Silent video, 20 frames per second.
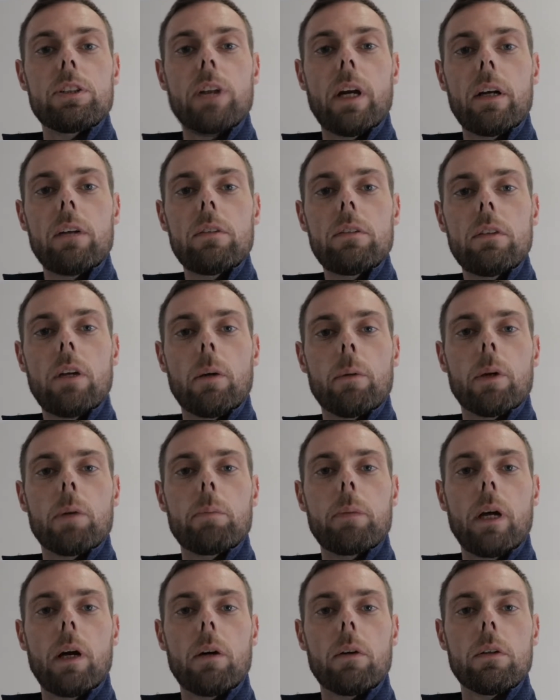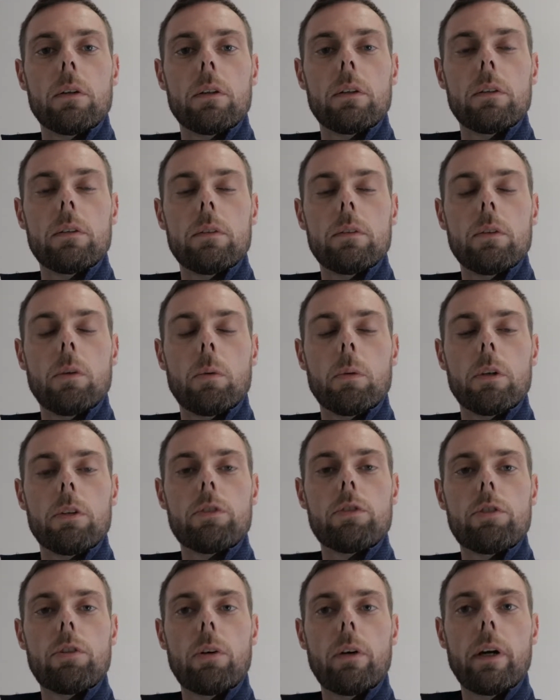the channel. I'm going to be able to, I
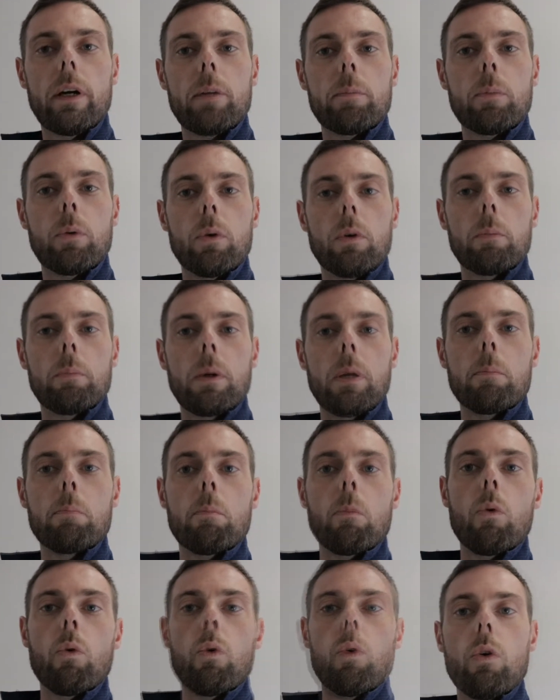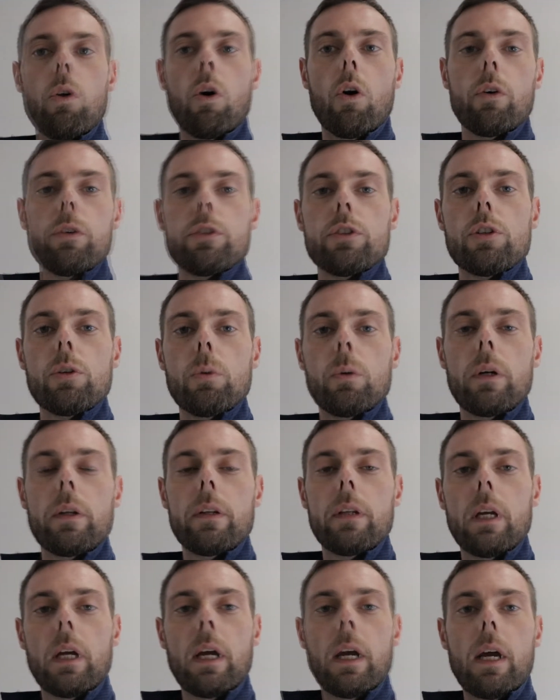want to try and put a bit more onto
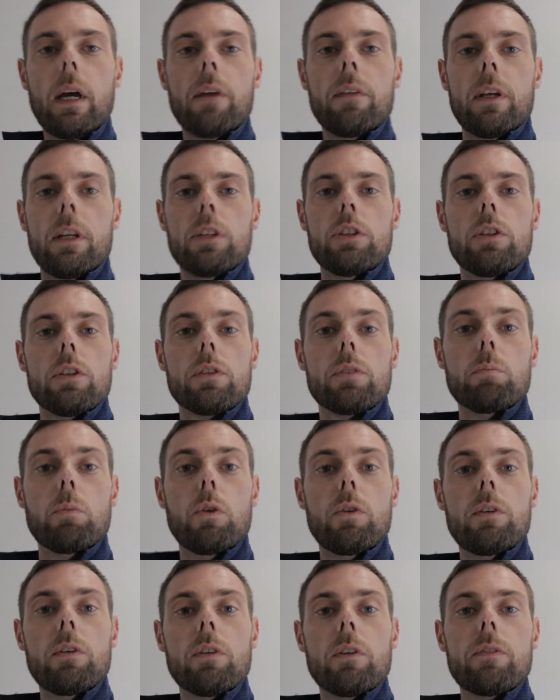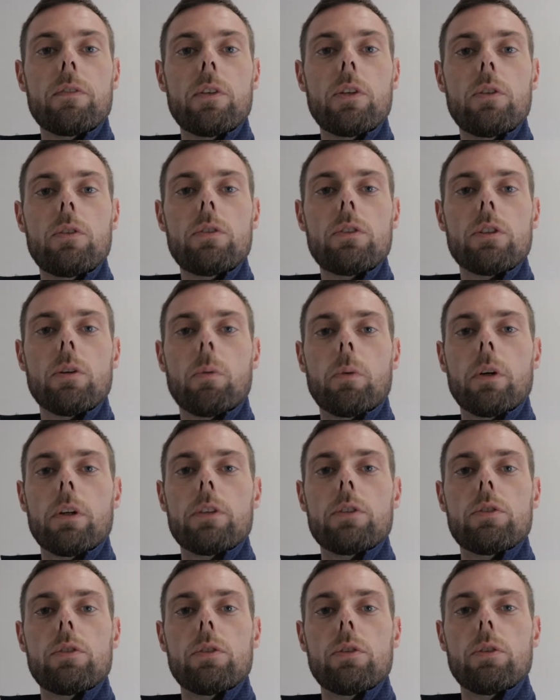it than just movie reviews. I want
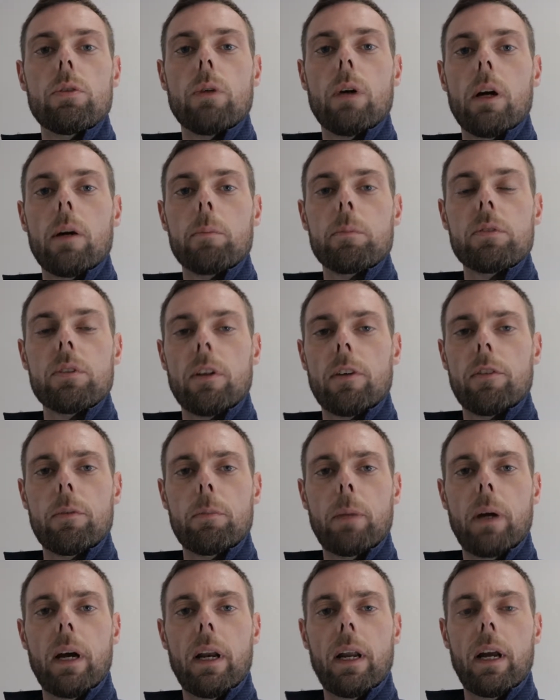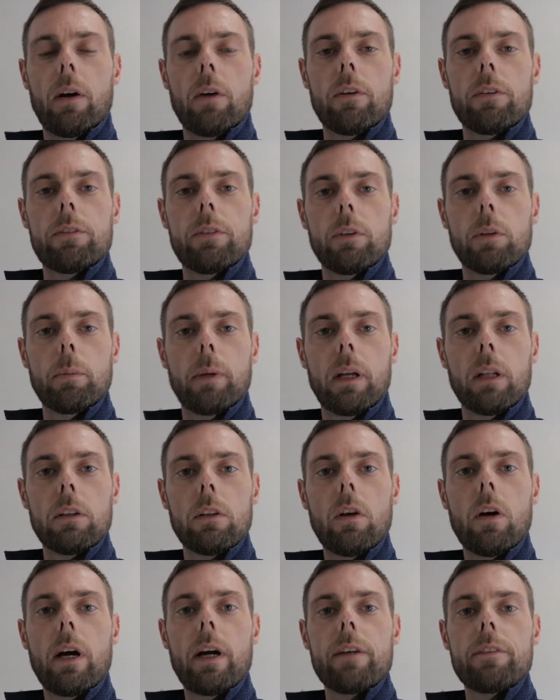to do um, stuff about how I feel about
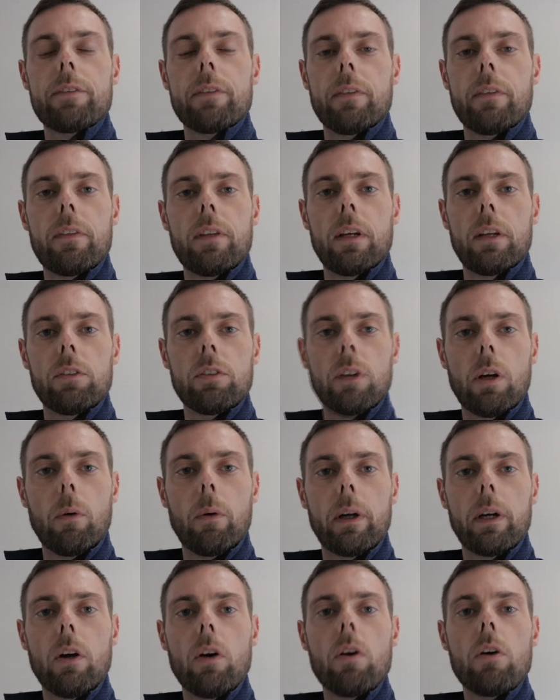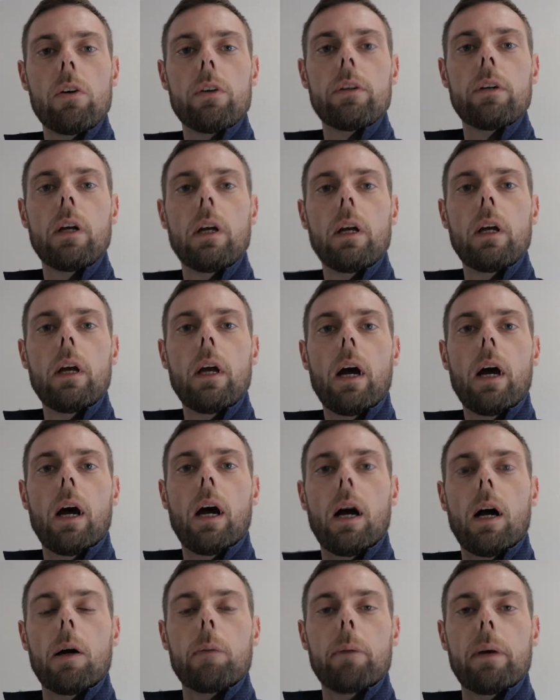life and things going on
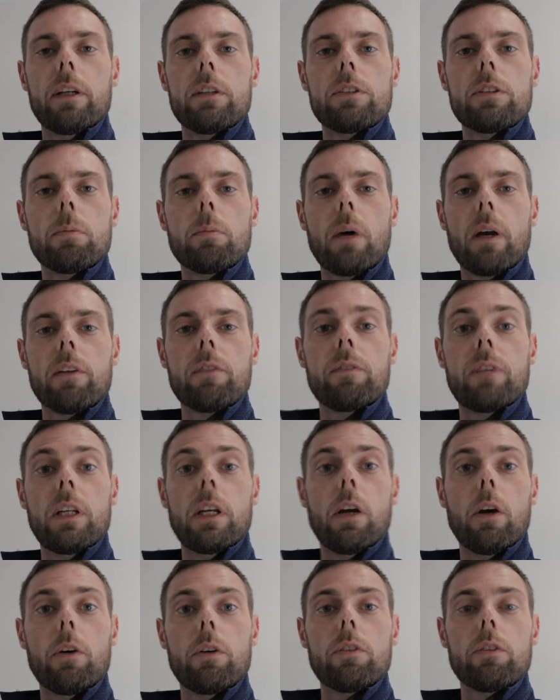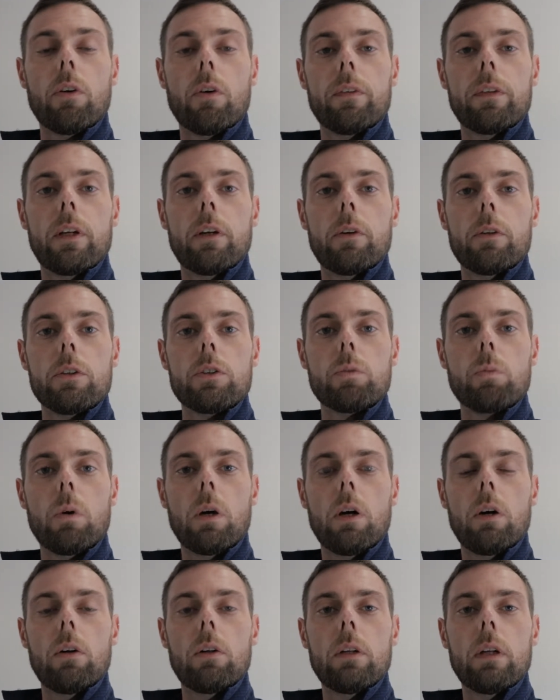um, and some other videos on there as
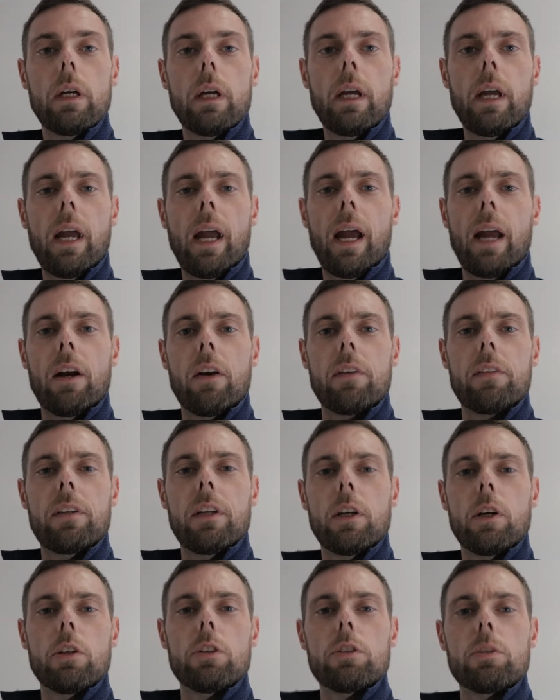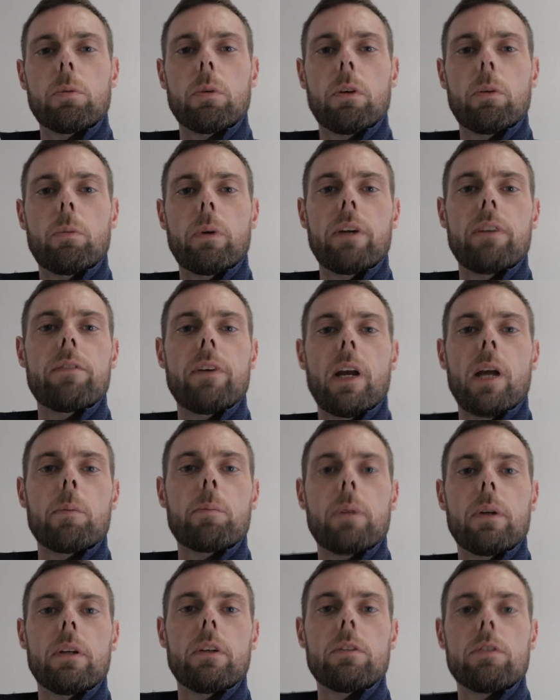well. And I think I just want to
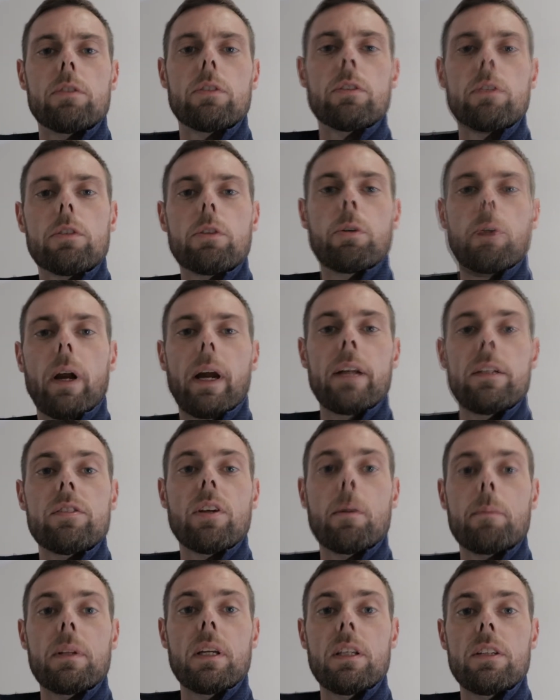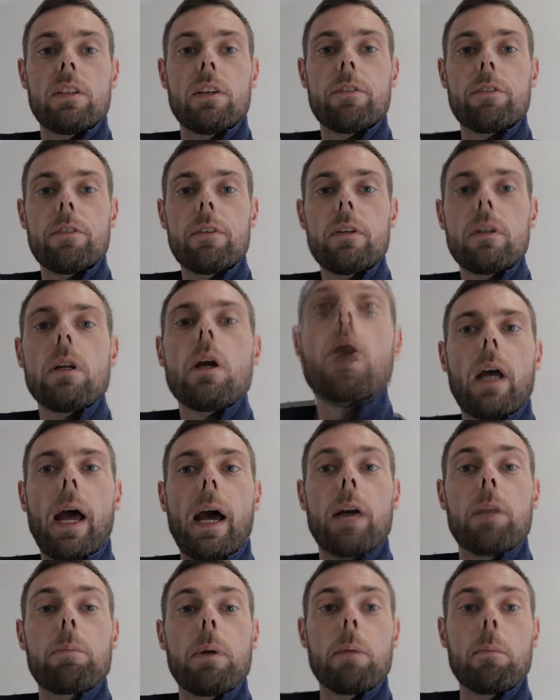revamp it and create something different,
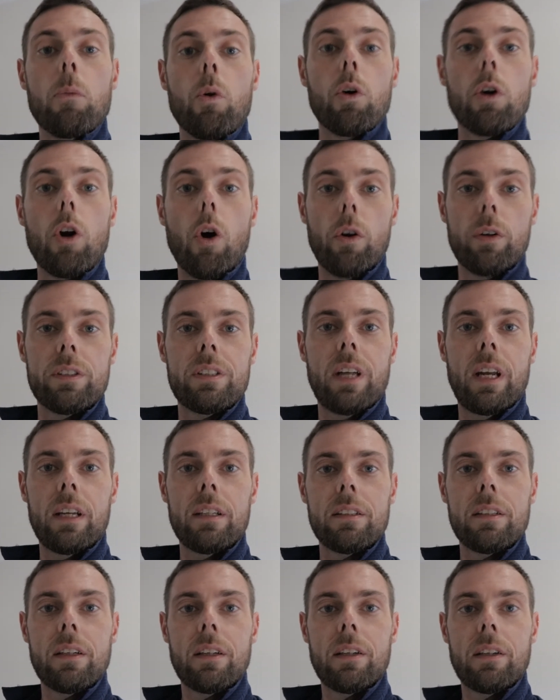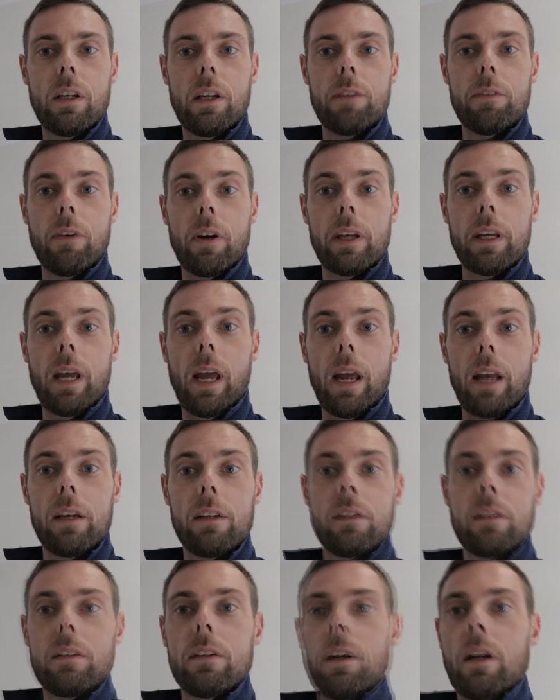add a bit more content if I
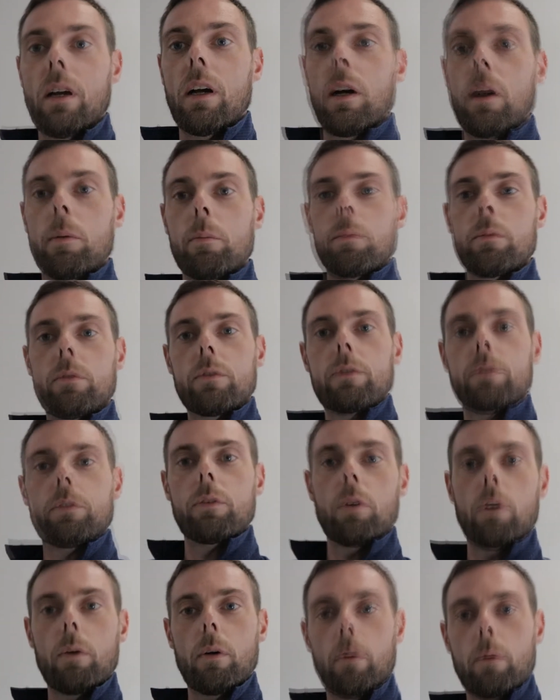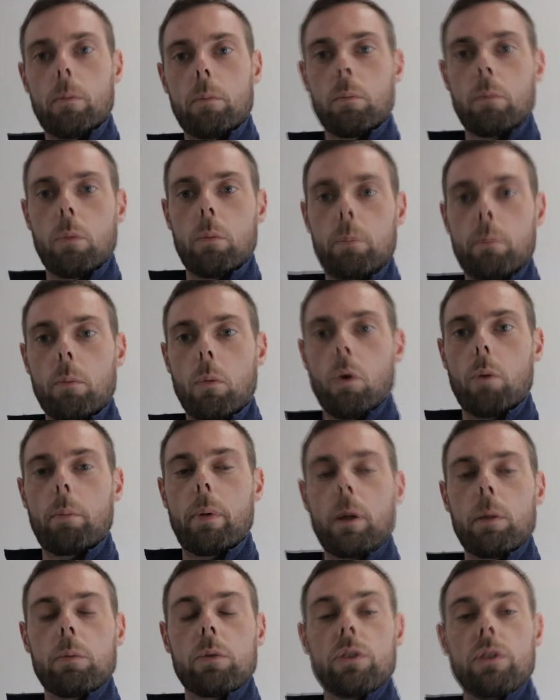can. Um, for more
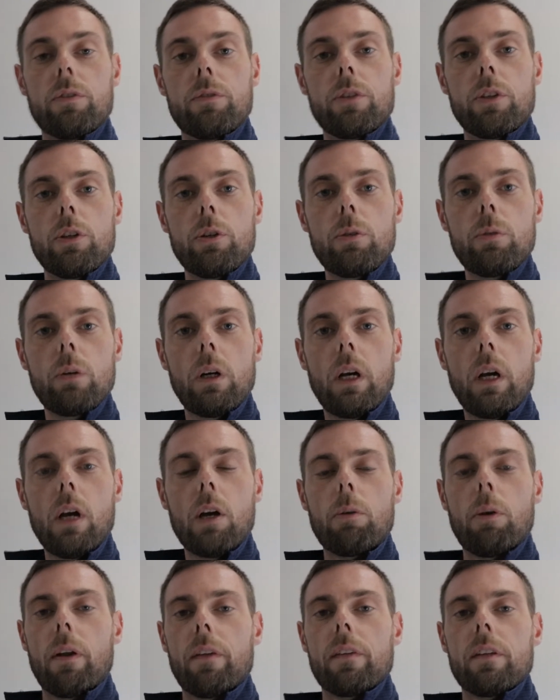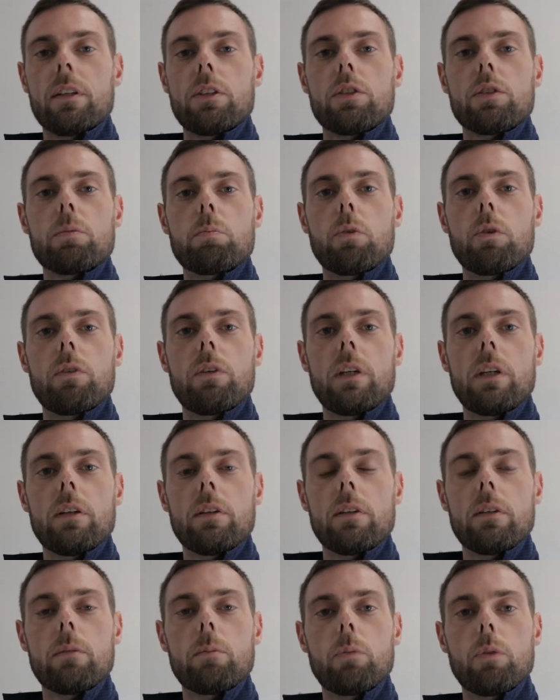people to view rather than just movie
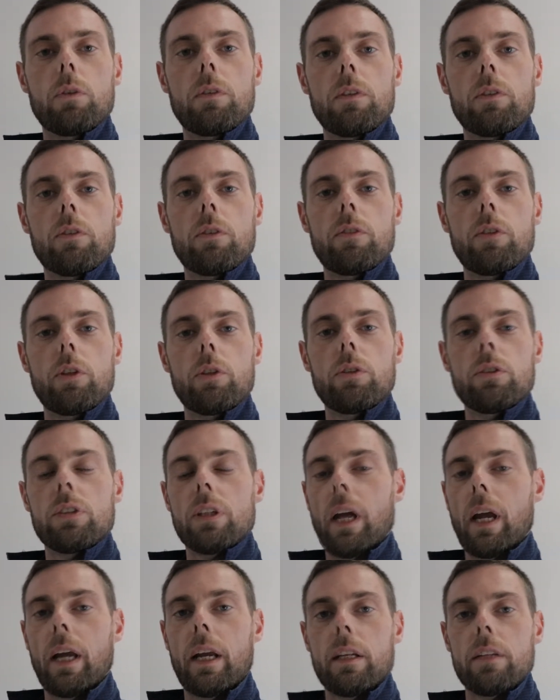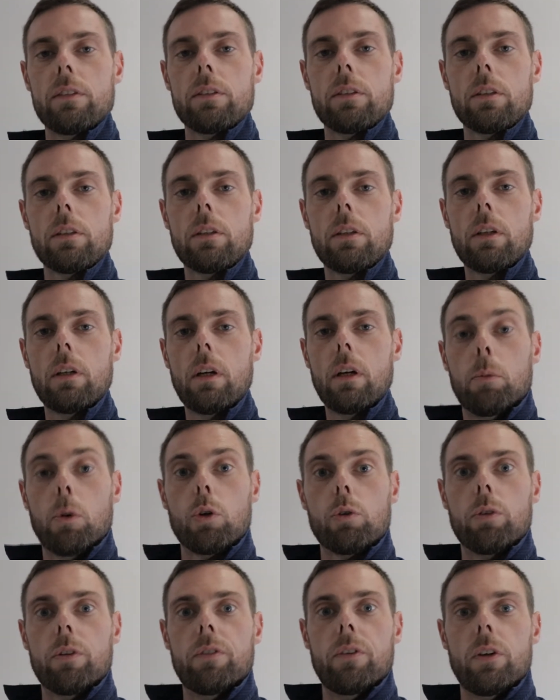and movie reviews and
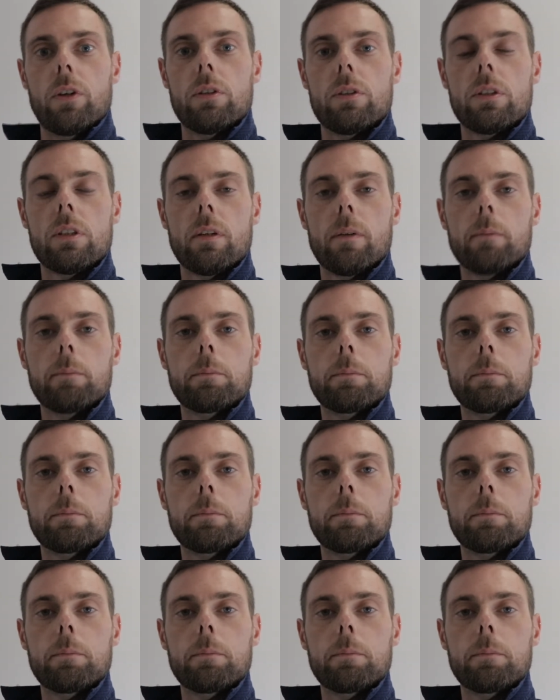book reviews.